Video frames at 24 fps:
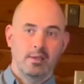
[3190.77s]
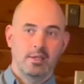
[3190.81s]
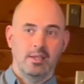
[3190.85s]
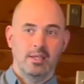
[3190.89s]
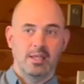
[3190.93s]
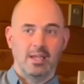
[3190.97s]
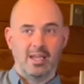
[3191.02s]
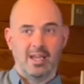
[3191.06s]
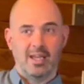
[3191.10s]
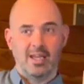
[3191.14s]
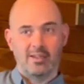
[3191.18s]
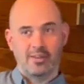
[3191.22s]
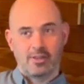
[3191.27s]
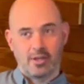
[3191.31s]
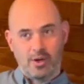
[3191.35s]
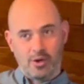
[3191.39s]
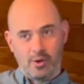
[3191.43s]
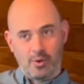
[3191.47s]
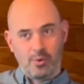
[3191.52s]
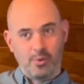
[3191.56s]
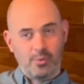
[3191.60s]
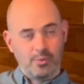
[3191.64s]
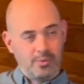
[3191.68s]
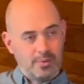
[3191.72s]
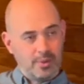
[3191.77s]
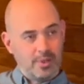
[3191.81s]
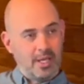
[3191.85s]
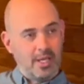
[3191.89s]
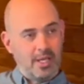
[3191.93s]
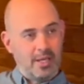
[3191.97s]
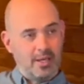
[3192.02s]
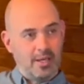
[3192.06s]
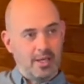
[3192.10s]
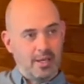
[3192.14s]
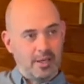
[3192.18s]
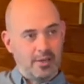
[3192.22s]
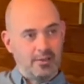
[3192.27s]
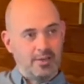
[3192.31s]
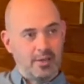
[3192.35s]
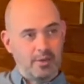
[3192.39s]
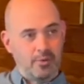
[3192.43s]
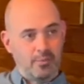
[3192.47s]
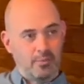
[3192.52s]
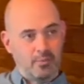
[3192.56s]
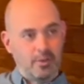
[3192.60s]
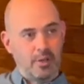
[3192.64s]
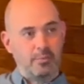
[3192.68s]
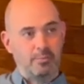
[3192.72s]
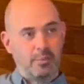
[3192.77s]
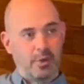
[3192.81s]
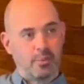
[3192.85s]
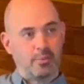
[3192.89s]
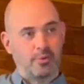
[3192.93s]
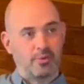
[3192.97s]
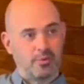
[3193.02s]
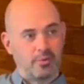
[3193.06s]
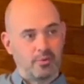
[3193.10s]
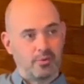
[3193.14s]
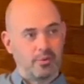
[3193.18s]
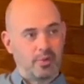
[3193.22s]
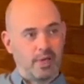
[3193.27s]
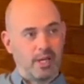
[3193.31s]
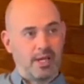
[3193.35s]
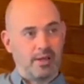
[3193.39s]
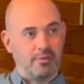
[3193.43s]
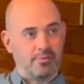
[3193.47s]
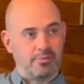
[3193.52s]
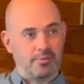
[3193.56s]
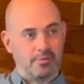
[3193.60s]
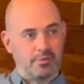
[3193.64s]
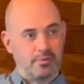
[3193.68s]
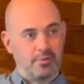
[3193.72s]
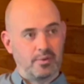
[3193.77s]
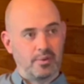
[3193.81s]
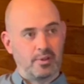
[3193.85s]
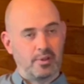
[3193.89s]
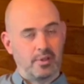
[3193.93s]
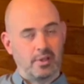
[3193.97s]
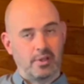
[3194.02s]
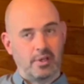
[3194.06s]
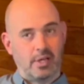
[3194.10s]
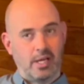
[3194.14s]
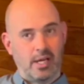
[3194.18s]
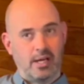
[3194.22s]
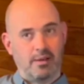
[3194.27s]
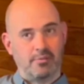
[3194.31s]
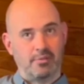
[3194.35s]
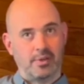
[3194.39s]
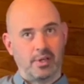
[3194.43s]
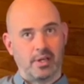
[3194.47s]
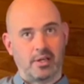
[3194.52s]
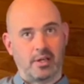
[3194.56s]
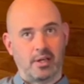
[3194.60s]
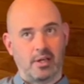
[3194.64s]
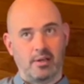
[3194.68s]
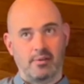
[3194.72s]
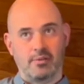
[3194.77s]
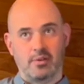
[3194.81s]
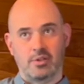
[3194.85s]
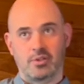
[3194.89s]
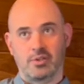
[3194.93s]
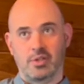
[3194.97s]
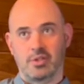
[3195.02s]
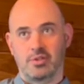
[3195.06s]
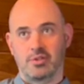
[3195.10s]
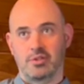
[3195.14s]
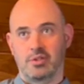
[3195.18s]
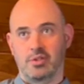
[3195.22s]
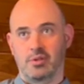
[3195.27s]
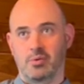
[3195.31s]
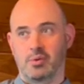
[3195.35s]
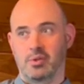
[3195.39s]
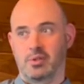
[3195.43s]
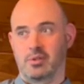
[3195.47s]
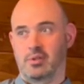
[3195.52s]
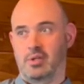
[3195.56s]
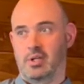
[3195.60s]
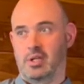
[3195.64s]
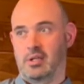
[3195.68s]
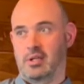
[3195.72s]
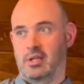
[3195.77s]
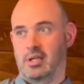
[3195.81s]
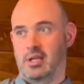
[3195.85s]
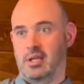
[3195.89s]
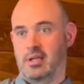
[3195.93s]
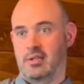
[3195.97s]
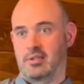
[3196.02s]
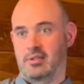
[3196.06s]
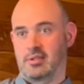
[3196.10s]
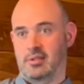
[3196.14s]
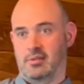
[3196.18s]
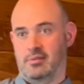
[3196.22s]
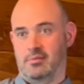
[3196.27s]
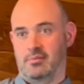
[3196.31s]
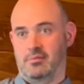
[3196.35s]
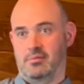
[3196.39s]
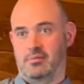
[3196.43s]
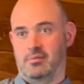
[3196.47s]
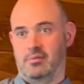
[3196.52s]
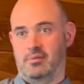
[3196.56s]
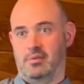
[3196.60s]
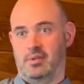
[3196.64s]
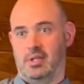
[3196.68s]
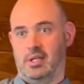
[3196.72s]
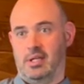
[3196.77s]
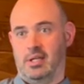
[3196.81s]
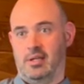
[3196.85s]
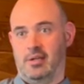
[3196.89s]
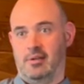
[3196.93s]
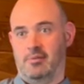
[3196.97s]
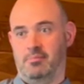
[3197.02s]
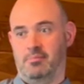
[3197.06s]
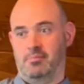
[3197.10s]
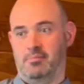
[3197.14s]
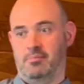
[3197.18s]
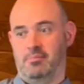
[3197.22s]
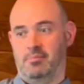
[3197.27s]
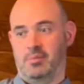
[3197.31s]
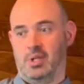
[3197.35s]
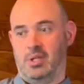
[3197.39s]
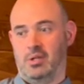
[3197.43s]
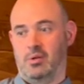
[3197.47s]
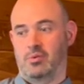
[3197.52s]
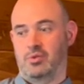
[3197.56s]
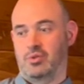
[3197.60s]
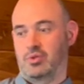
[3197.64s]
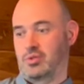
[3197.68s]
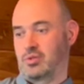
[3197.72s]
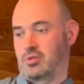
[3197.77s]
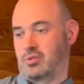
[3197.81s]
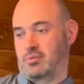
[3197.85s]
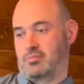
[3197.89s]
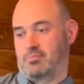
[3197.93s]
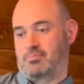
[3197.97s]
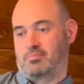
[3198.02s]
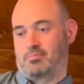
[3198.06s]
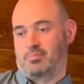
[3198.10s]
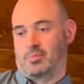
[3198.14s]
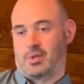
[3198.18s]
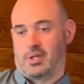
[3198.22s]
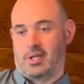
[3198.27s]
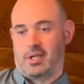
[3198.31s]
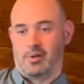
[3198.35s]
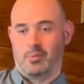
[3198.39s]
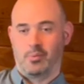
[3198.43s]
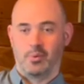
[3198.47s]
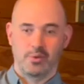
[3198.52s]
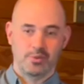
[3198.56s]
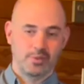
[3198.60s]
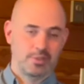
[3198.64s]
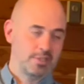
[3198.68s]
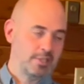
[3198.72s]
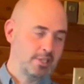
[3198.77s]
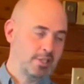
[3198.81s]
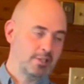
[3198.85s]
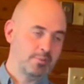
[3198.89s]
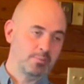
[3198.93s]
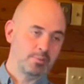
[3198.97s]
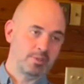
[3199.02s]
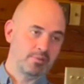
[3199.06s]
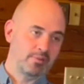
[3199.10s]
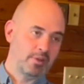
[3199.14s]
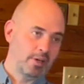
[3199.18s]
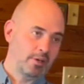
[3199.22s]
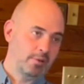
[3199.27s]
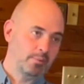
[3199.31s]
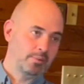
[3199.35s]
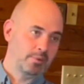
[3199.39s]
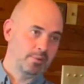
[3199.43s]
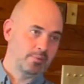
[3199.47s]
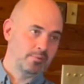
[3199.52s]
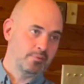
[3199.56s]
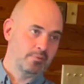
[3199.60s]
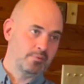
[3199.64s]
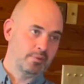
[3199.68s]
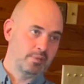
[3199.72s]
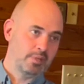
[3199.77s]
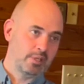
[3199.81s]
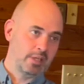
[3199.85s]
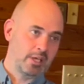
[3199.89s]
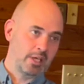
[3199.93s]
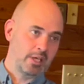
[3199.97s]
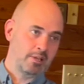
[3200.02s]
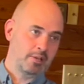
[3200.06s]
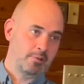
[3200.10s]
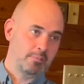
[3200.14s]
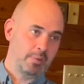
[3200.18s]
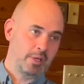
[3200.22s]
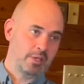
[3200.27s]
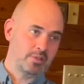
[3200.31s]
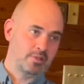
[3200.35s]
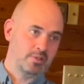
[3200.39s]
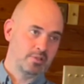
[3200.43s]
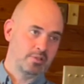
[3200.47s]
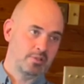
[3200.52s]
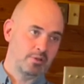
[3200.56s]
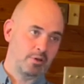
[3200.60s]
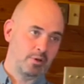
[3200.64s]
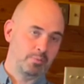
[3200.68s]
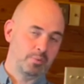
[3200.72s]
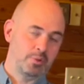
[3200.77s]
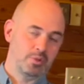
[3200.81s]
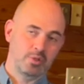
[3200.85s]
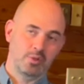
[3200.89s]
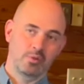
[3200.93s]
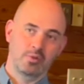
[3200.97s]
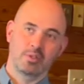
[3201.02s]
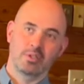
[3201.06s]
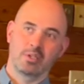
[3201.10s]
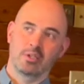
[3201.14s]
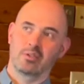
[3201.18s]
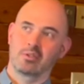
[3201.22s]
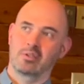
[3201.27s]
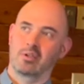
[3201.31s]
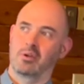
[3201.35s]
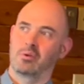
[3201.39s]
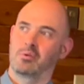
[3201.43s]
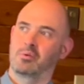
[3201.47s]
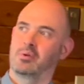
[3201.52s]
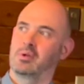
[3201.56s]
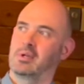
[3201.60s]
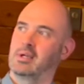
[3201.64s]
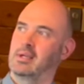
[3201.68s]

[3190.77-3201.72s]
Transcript: Yeah, and I think we both have that kind of interest too in kids, and you know, and just kind of want to see them develop and get the best opportunity. So